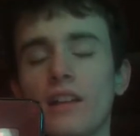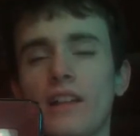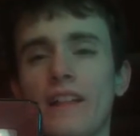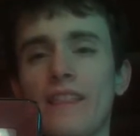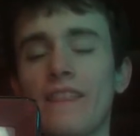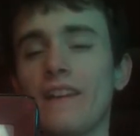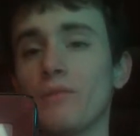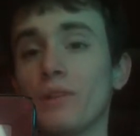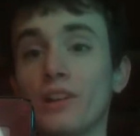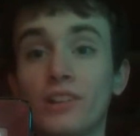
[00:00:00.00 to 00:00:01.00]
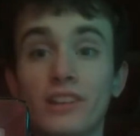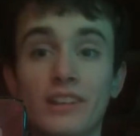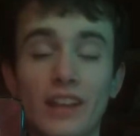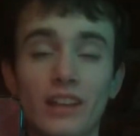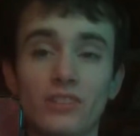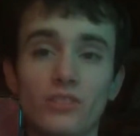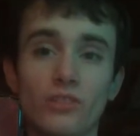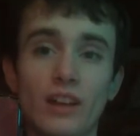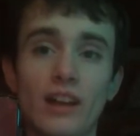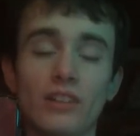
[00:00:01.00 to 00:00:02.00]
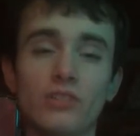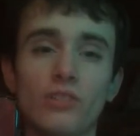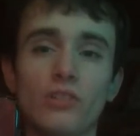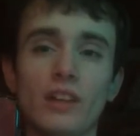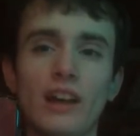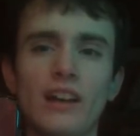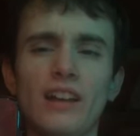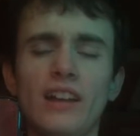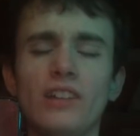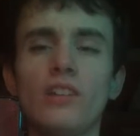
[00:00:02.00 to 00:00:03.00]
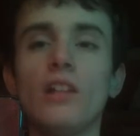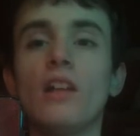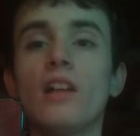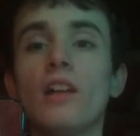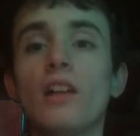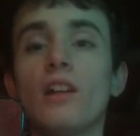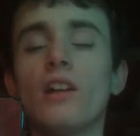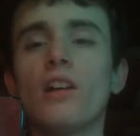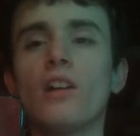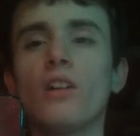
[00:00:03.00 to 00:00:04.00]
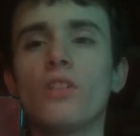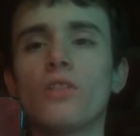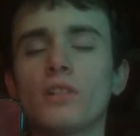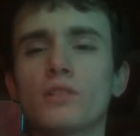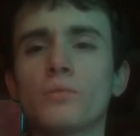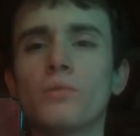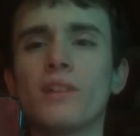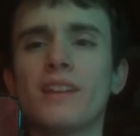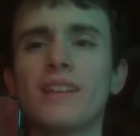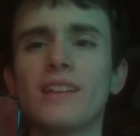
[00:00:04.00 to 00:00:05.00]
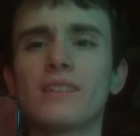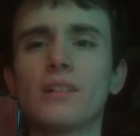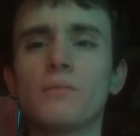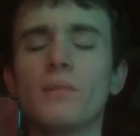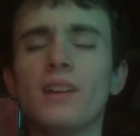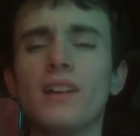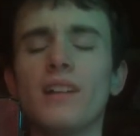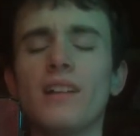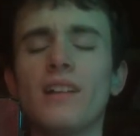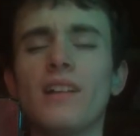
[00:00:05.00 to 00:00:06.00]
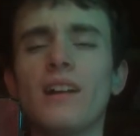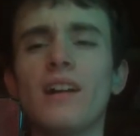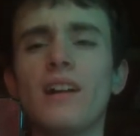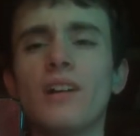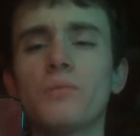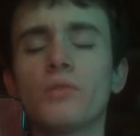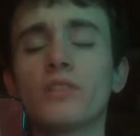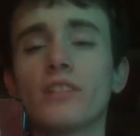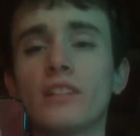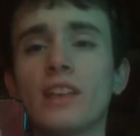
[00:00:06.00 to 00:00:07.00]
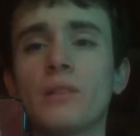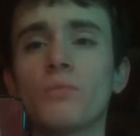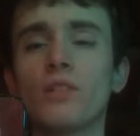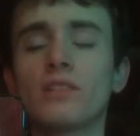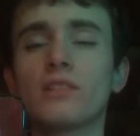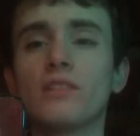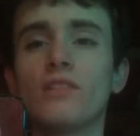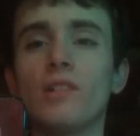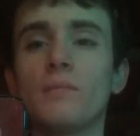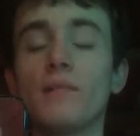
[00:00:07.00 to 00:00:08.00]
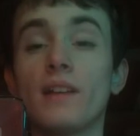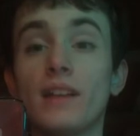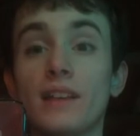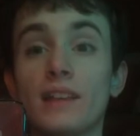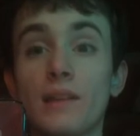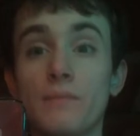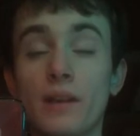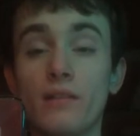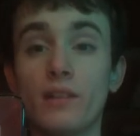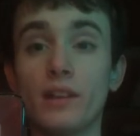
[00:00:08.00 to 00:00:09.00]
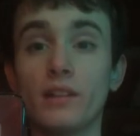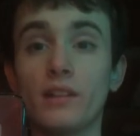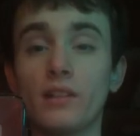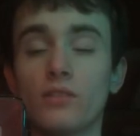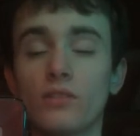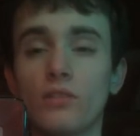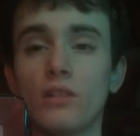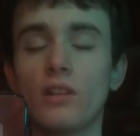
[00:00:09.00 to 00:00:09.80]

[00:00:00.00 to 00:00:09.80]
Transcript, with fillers: And they went on a date, so yeah, so yeah. And the rest of the movie is um Prince Akeem wants to um get married, so